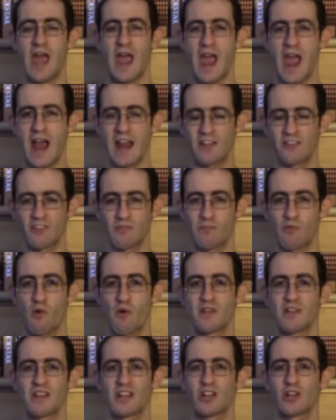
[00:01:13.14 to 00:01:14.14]
and it's a
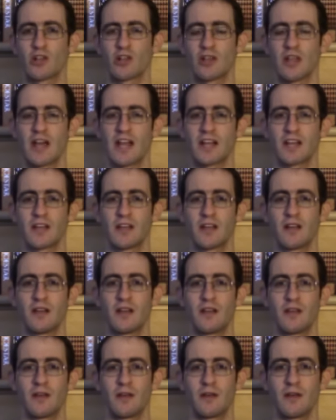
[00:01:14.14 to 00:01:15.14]
point-and-click,
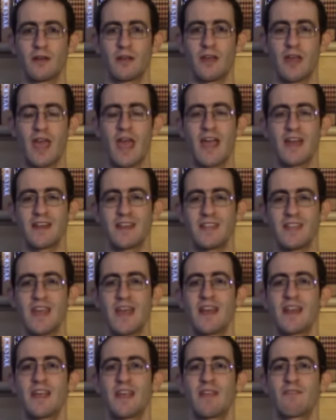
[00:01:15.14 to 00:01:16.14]
and
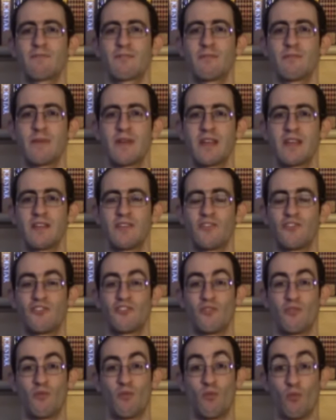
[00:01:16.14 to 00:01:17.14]
yet it
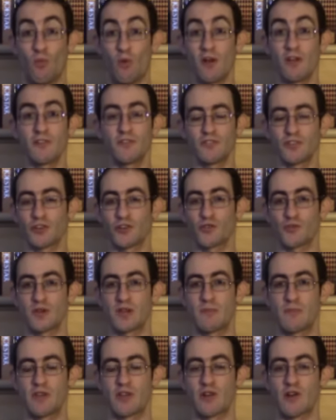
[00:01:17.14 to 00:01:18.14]
remains one of the
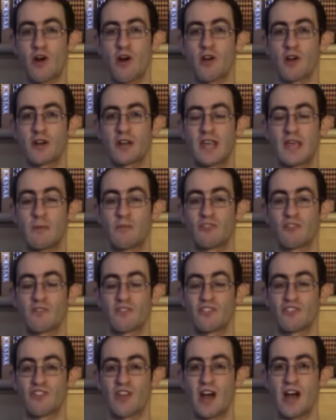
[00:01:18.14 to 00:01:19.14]
creepier horror games of
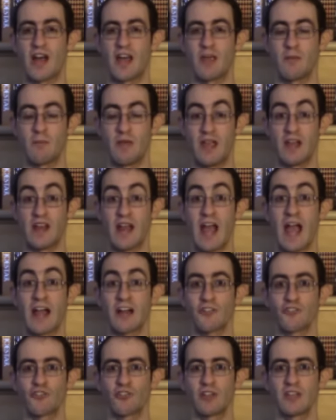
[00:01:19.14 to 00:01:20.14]
its time. It
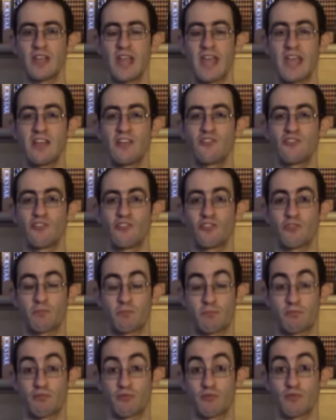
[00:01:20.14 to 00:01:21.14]
actually ages
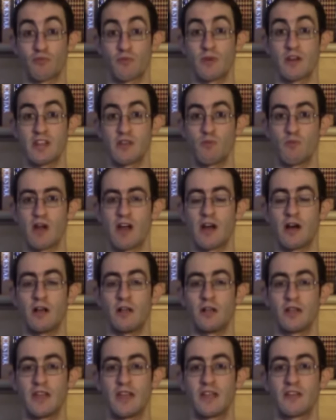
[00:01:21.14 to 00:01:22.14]
pretty
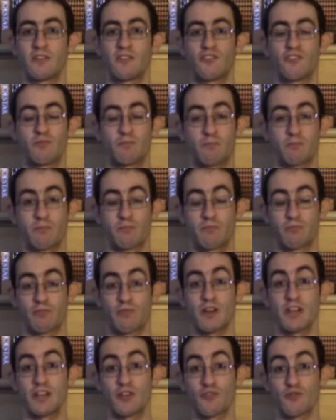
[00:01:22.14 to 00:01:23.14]
well. It's
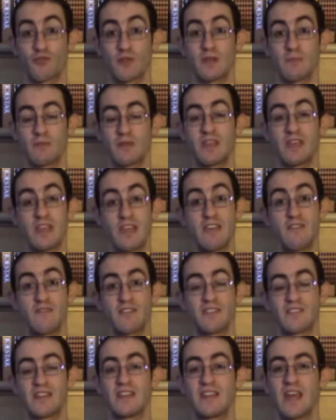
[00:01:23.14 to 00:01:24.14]
pretty creepy
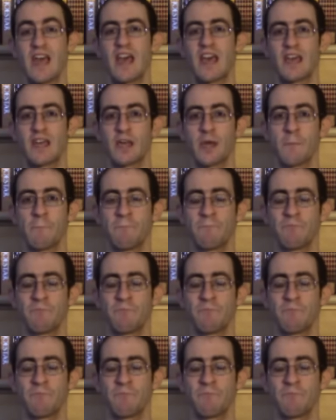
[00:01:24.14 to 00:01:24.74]
even today.